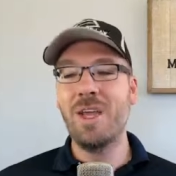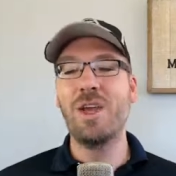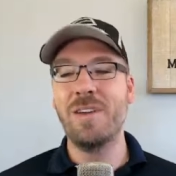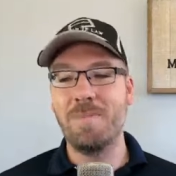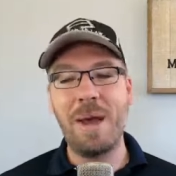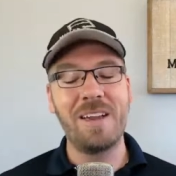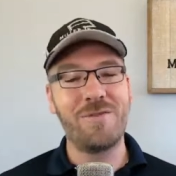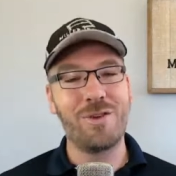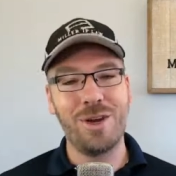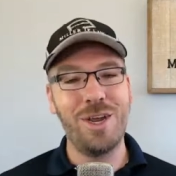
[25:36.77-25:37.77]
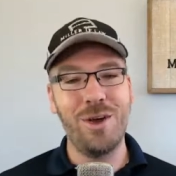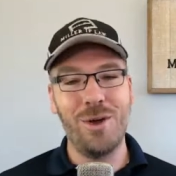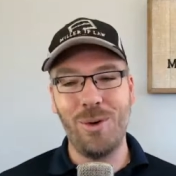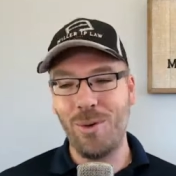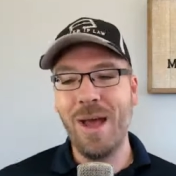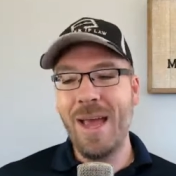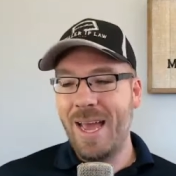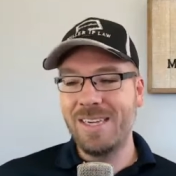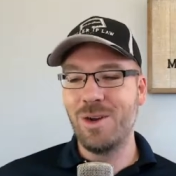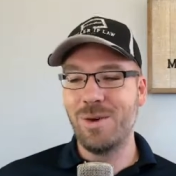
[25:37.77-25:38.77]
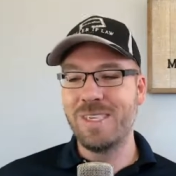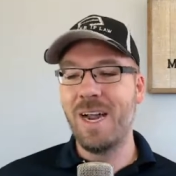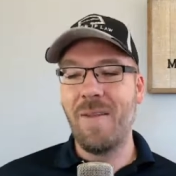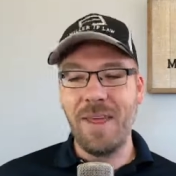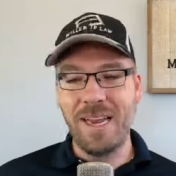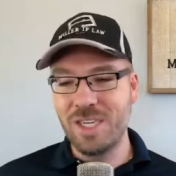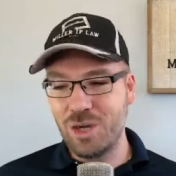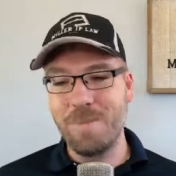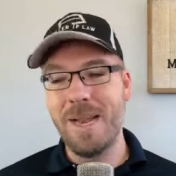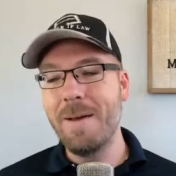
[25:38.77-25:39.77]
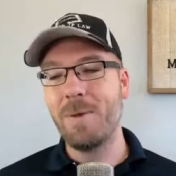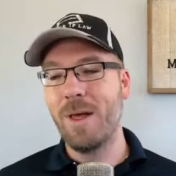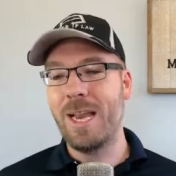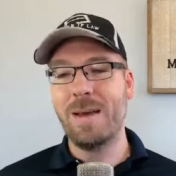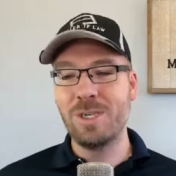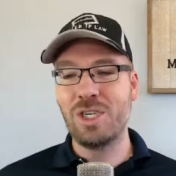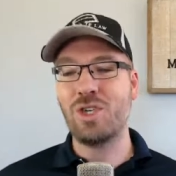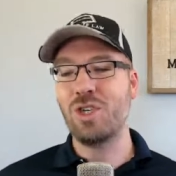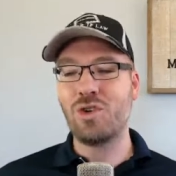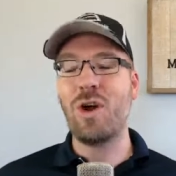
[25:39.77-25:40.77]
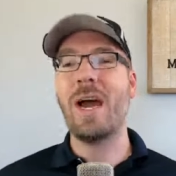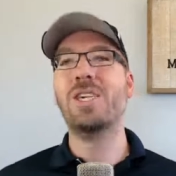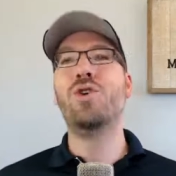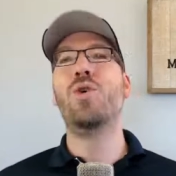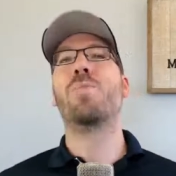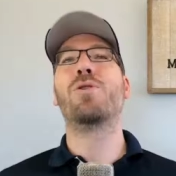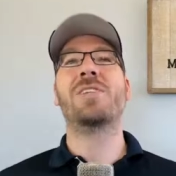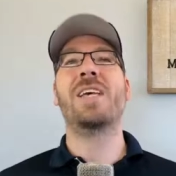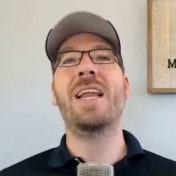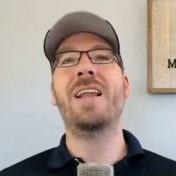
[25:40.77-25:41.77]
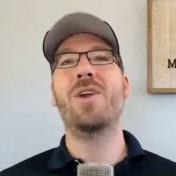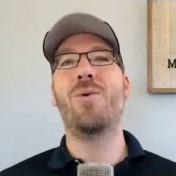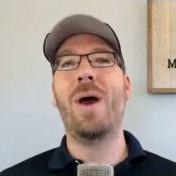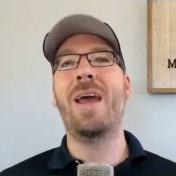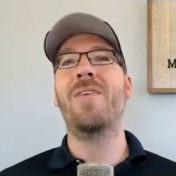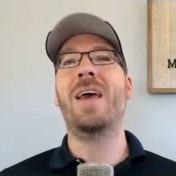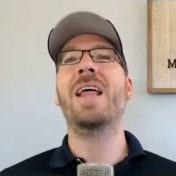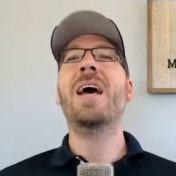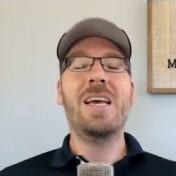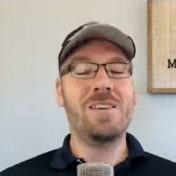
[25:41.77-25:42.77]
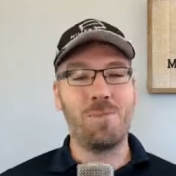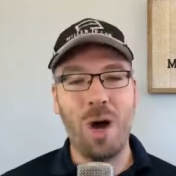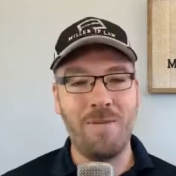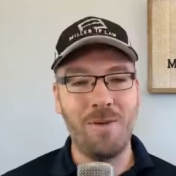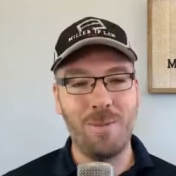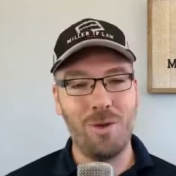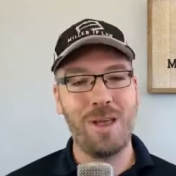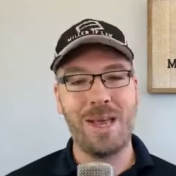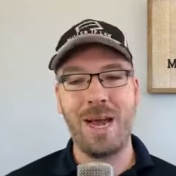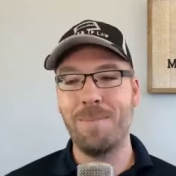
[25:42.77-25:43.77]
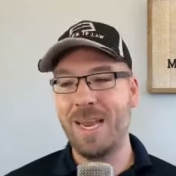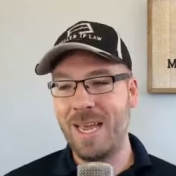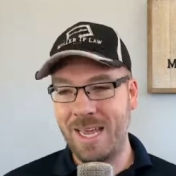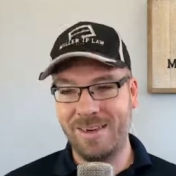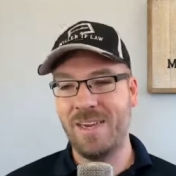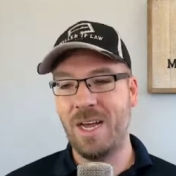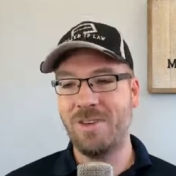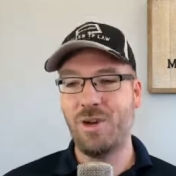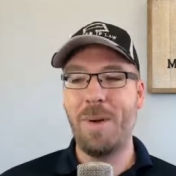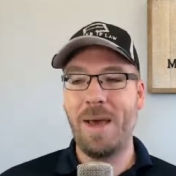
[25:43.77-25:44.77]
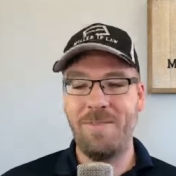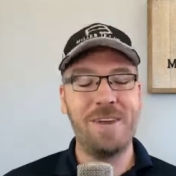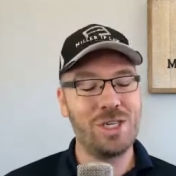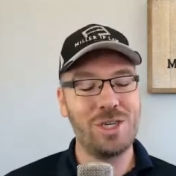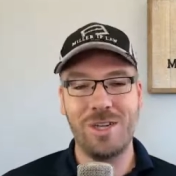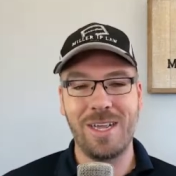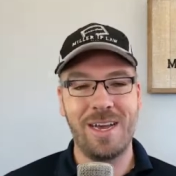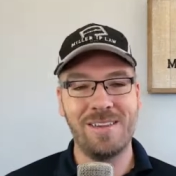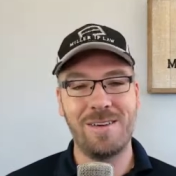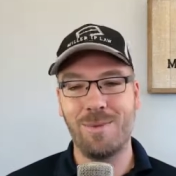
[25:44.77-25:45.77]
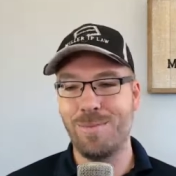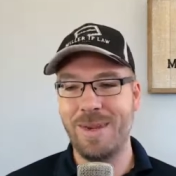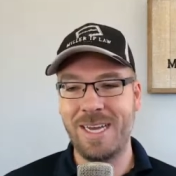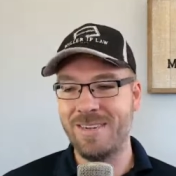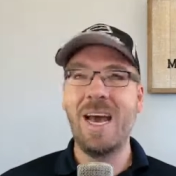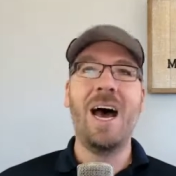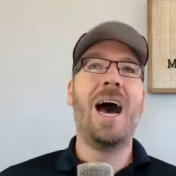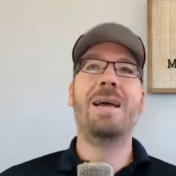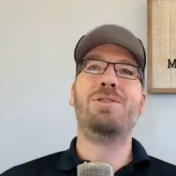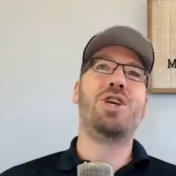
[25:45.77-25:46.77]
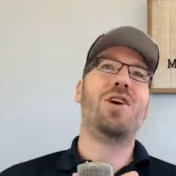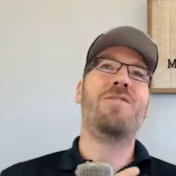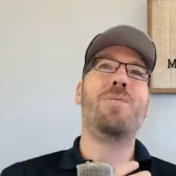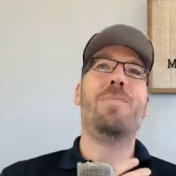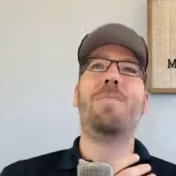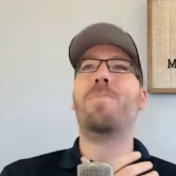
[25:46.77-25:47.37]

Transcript: that is best for you, and so it's not that it's you're manipulating them, it's just trying to present it in a way that is profitable to the company and is also beneficial to the customer because I'm sure if you